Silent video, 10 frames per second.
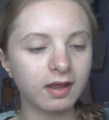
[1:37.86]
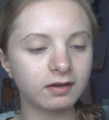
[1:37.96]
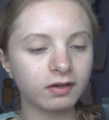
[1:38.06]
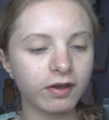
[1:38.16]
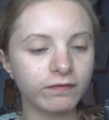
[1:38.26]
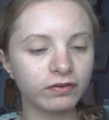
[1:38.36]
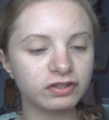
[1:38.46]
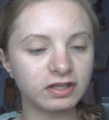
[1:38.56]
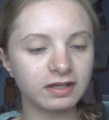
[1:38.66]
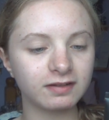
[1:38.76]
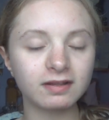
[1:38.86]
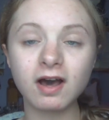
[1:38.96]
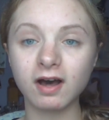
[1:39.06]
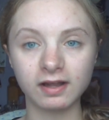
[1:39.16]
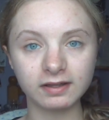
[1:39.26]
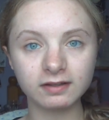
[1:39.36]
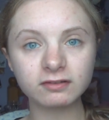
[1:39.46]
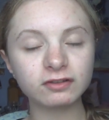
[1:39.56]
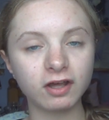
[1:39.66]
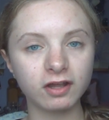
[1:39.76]
and coverage is high,
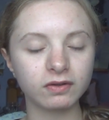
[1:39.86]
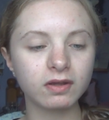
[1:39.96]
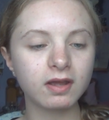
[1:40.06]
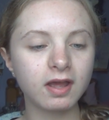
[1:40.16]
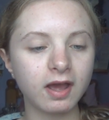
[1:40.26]
so